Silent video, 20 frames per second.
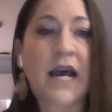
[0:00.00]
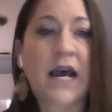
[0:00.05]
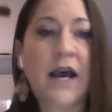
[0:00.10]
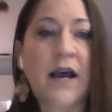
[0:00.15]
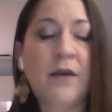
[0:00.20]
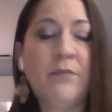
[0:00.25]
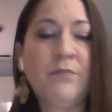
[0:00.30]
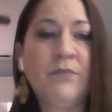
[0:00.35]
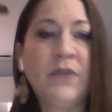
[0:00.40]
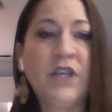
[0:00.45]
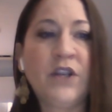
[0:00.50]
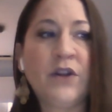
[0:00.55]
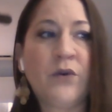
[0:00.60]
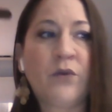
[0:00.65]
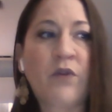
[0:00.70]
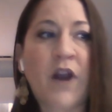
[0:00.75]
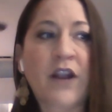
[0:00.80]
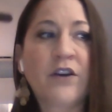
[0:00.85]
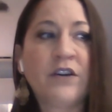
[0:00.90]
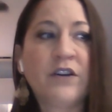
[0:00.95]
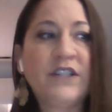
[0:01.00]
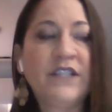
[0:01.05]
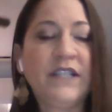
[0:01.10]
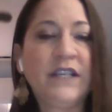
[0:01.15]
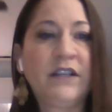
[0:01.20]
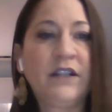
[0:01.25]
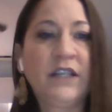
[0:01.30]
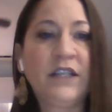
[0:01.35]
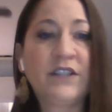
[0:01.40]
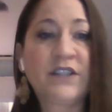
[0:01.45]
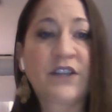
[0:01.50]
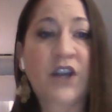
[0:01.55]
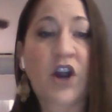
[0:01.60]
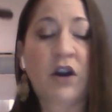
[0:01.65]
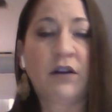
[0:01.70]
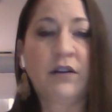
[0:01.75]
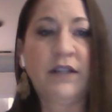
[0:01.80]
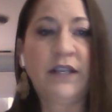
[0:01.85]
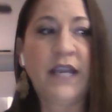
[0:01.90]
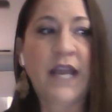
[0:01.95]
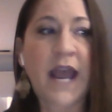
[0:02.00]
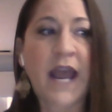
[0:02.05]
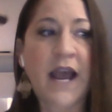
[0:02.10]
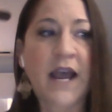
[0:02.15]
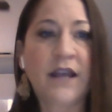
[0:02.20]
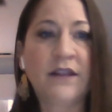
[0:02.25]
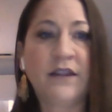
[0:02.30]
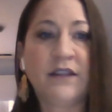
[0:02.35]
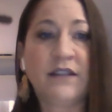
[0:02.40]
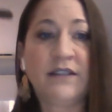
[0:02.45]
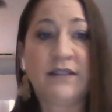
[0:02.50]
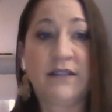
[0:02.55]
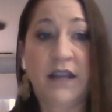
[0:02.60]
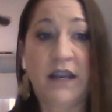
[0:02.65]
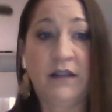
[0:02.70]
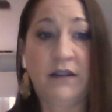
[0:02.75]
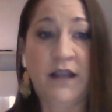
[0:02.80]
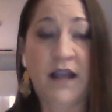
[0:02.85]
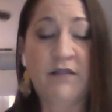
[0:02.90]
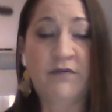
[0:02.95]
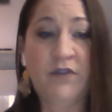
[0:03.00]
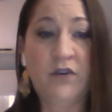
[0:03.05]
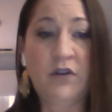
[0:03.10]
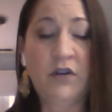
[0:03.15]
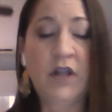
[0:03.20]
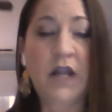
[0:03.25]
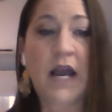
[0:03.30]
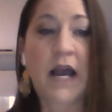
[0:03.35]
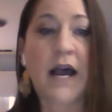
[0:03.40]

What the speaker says: Record sealing is currently at the state level.